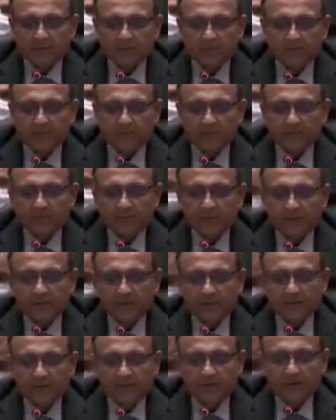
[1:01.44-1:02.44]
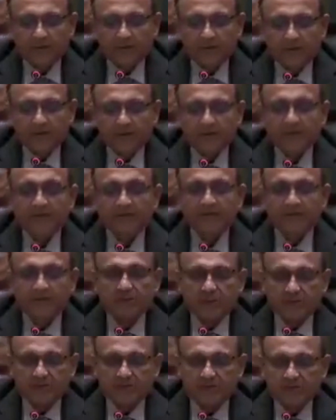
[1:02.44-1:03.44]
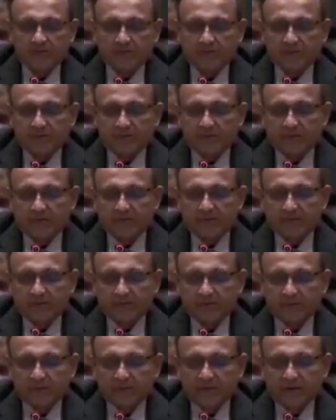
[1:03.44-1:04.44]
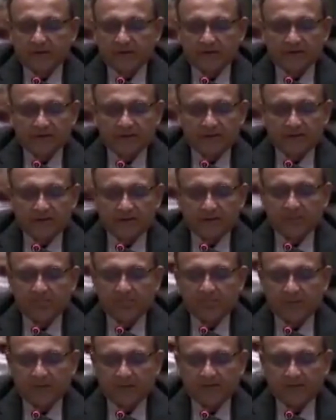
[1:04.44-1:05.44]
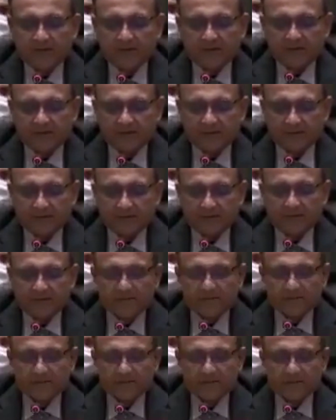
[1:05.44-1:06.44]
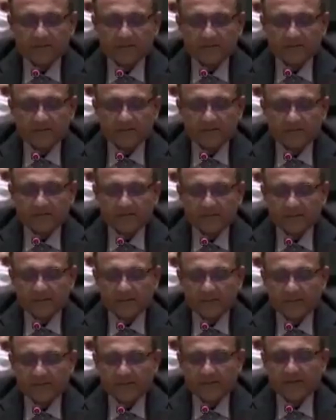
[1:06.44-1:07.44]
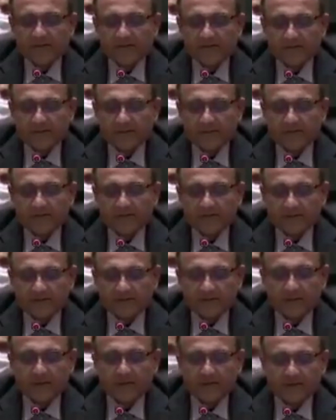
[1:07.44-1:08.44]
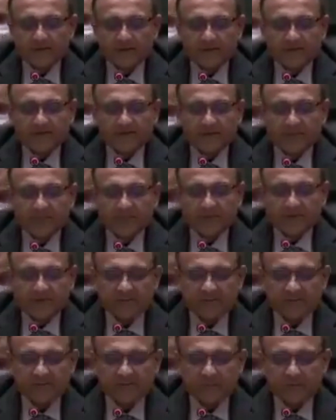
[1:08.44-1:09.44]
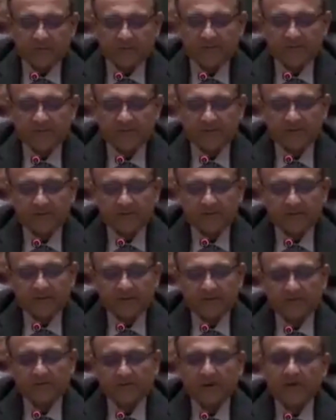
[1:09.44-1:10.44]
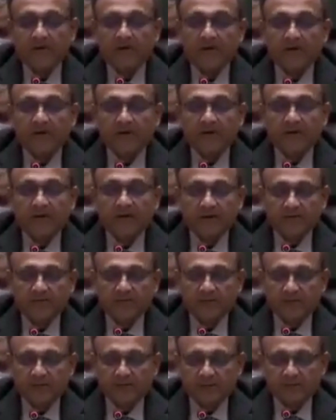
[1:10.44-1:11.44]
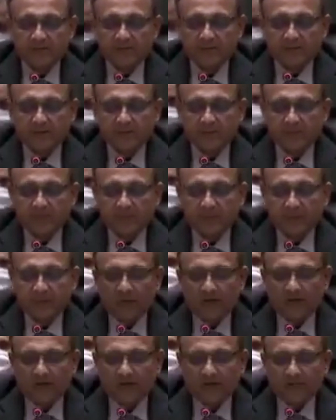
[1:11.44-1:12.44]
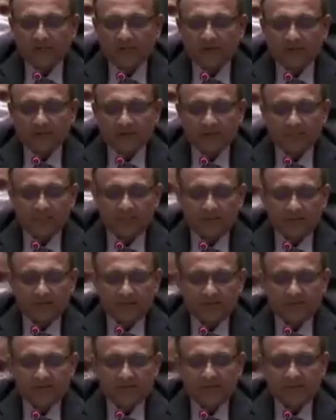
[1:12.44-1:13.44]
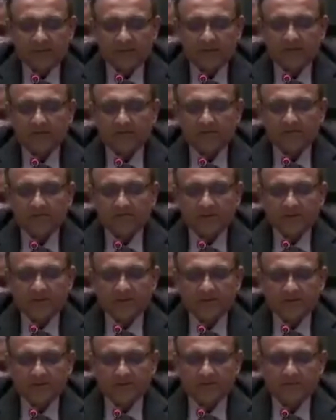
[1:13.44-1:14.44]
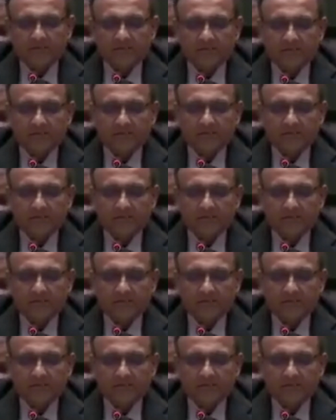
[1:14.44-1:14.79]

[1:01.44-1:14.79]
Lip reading: to. The situation is in danger of spiraling into a major crisis. We express our deep concern over the developments which, if not handled carefully, may well undermine the peace and security of the region.